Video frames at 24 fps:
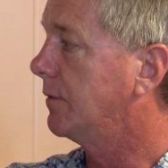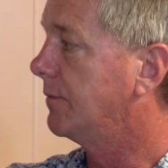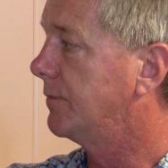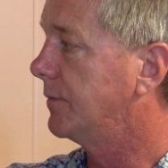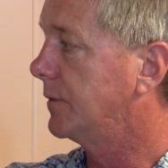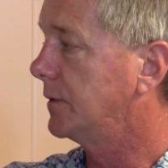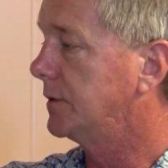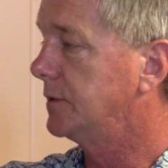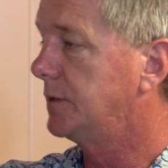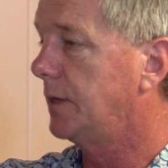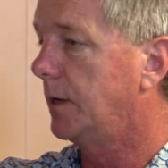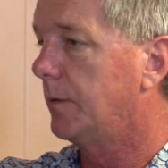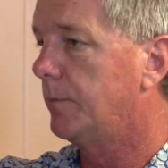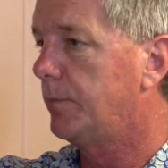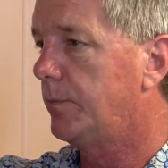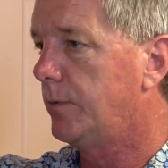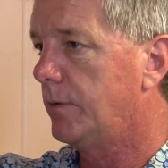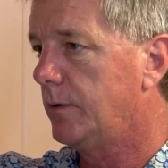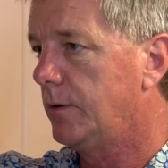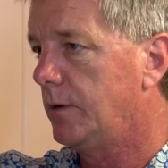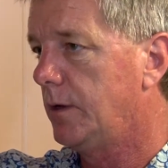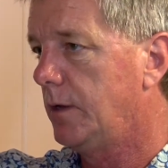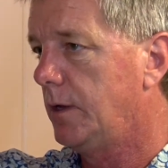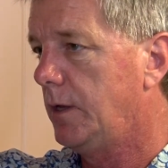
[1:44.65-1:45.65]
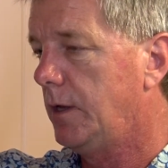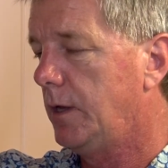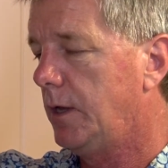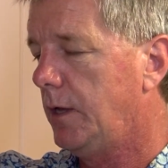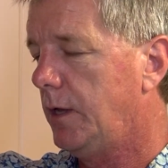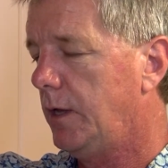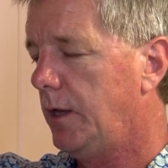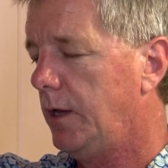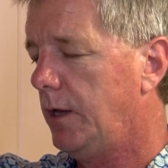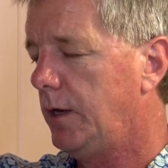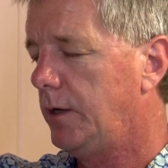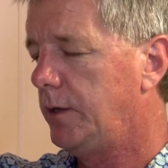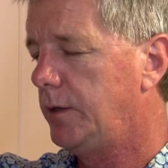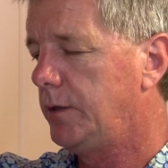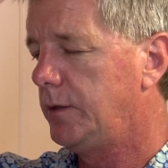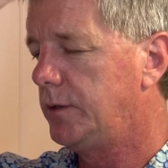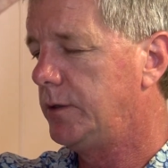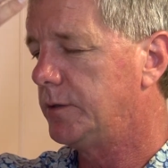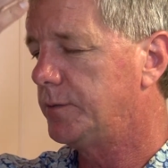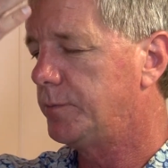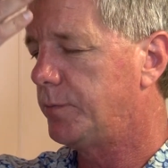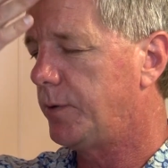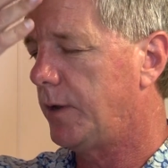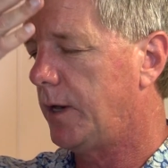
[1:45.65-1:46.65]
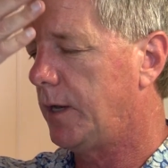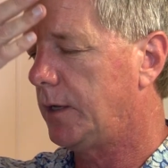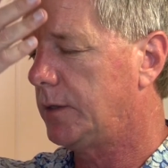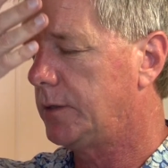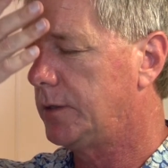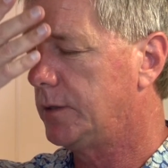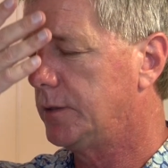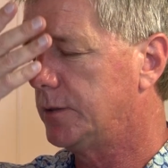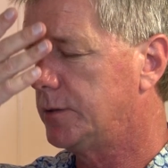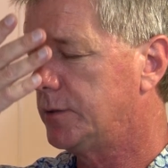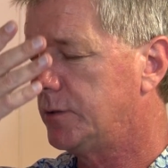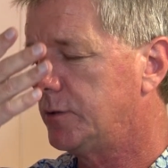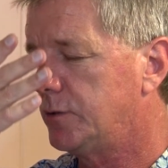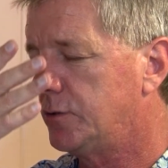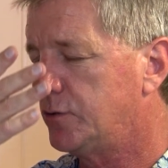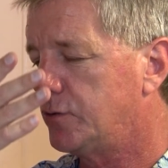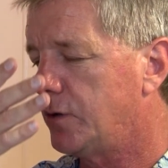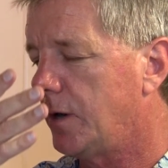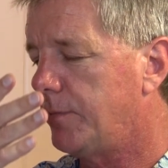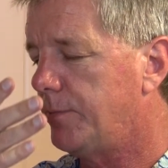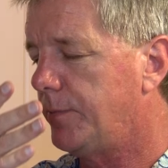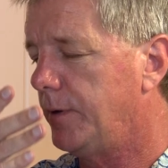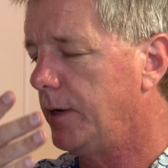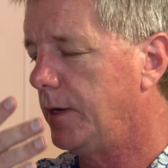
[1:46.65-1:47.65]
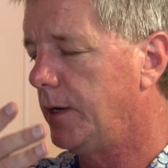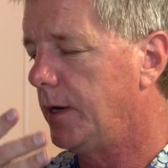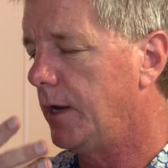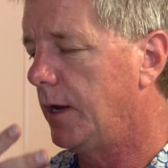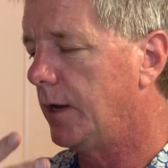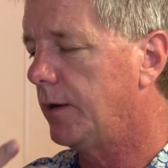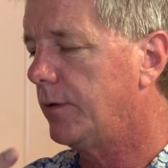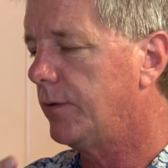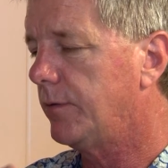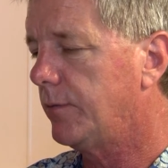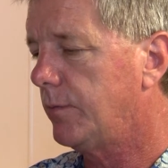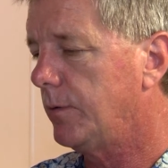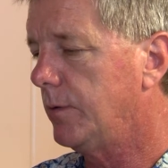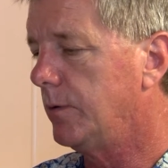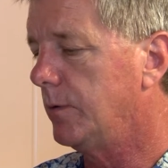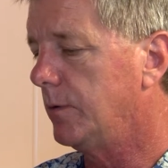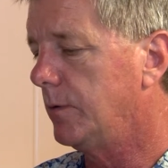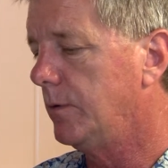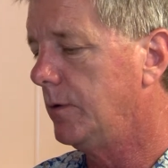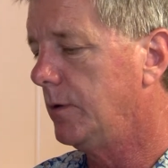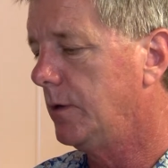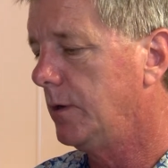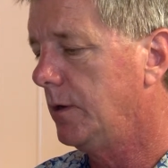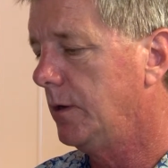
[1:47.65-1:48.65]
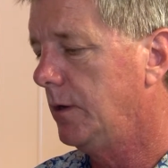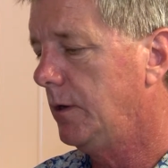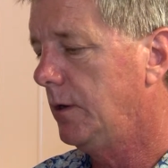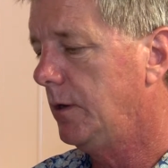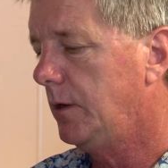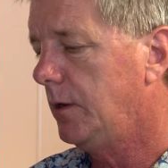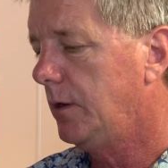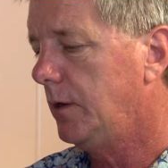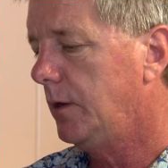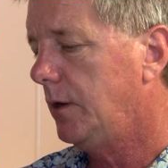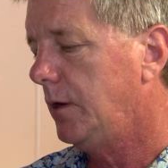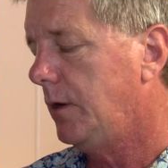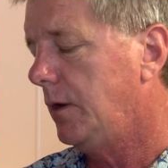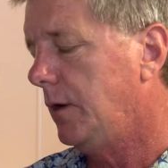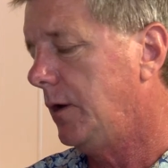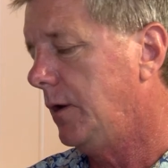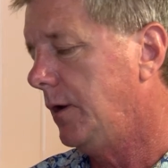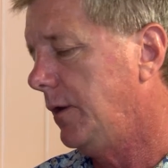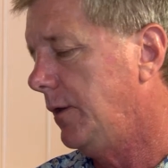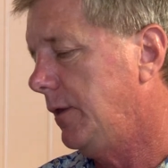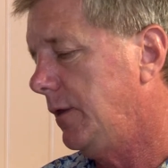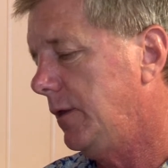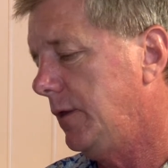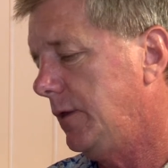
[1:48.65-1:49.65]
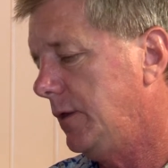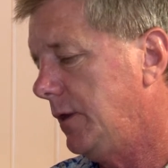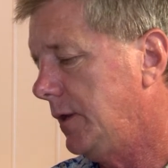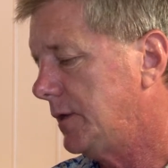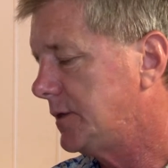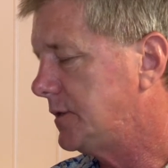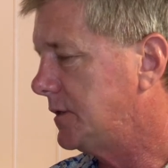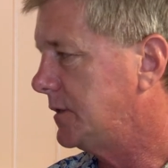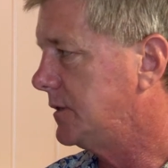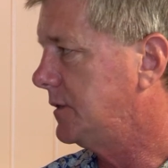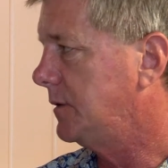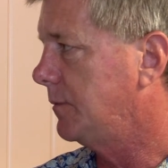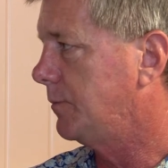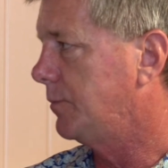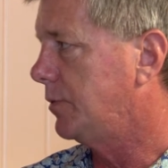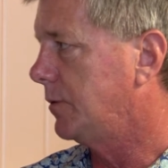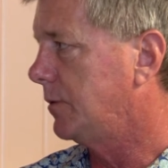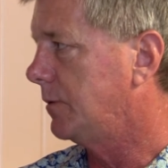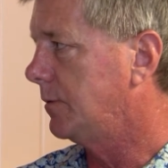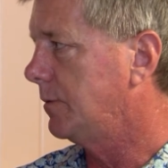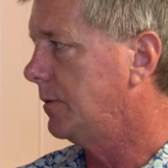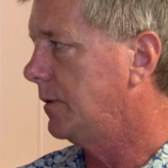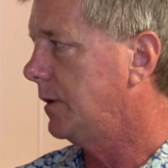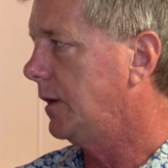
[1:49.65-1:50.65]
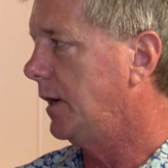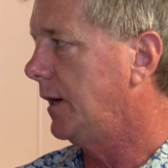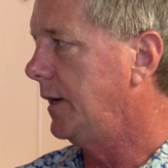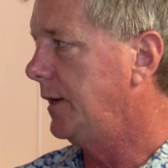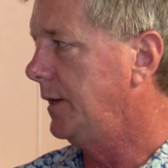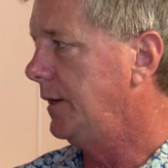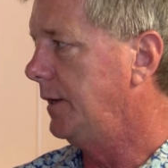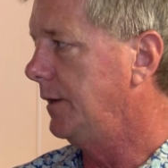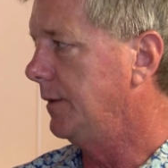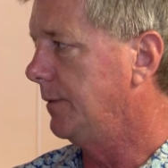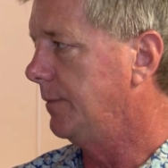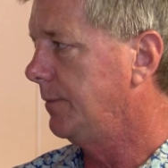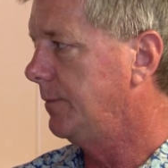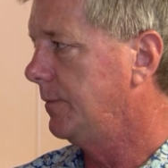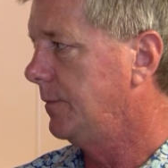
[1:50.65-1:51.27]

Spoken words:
for example, and you just practice dropping that through. That's a simple idea.